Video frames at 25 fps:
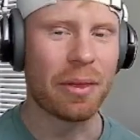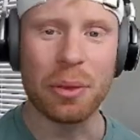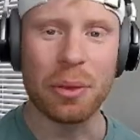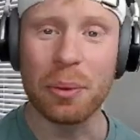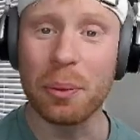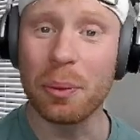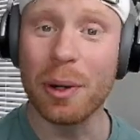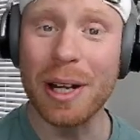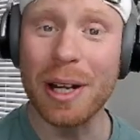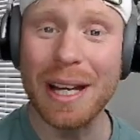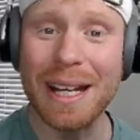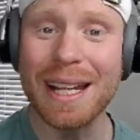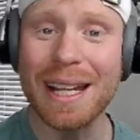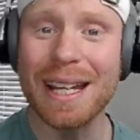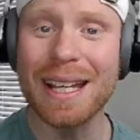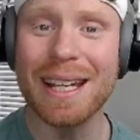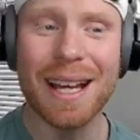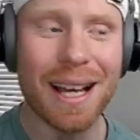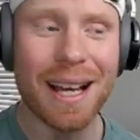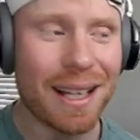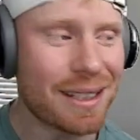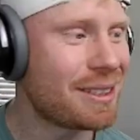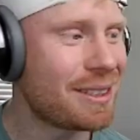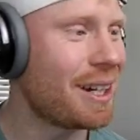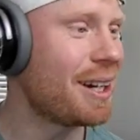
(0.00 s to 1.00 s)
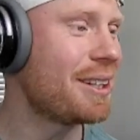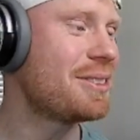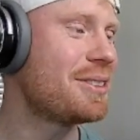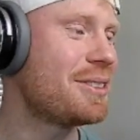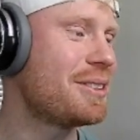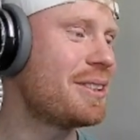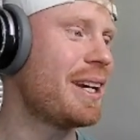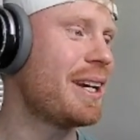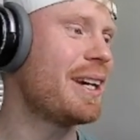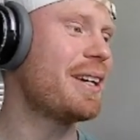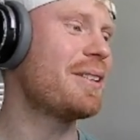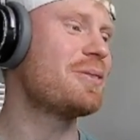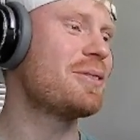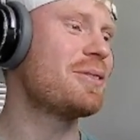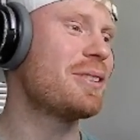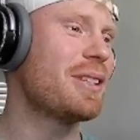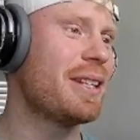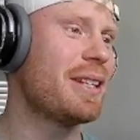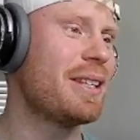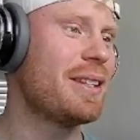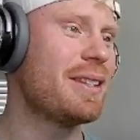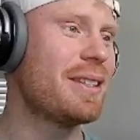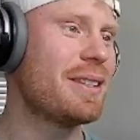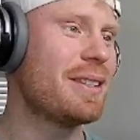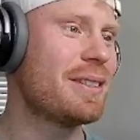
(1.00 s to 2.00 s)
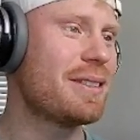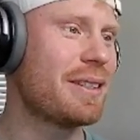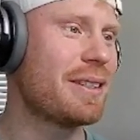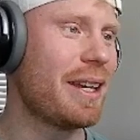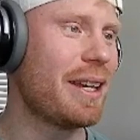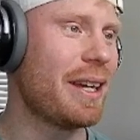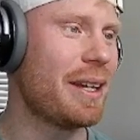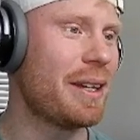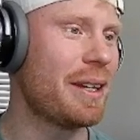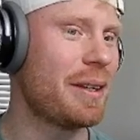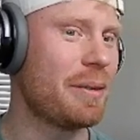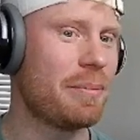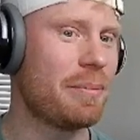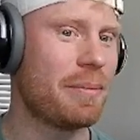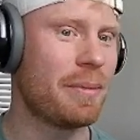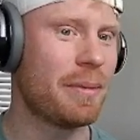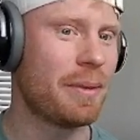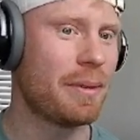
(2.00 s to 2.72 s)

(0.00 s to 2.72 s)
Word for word: Three touchdowns in this game.